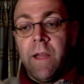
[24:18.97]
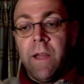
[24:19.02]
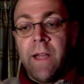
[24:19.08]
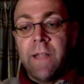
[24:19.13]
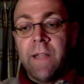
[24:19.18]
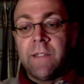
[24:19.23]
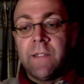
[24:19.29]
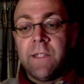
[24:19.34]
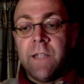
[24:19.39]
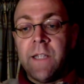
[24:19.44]

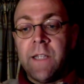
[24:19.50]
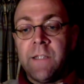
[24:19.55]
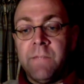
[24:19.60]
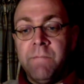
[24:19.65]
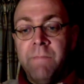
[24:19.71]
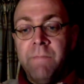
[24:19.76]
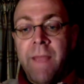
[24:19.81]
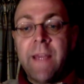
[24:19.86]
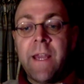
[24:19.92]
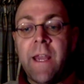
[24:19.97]
It's
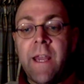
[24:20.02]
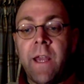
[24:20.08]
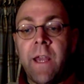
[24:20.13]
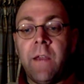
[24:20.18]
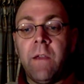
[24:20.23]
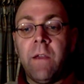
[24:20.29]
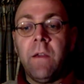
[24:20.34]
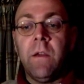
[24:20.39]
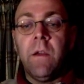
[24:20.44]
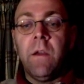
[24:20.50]

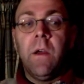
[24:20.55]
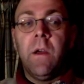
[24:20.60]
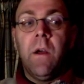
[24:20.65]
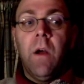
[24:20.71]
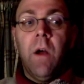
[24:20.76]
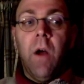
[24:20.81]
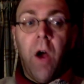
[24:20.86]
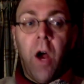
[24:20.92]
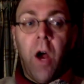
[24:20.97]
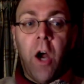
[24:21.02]
making
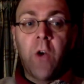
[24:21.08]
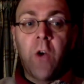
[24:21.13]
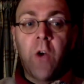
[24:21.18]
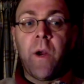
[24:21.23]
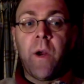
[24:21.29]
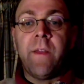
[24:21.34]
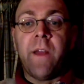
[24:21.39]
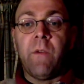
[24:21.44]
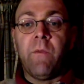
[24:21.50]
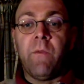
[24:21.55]

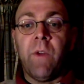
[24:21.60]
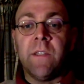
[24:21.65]
hardware that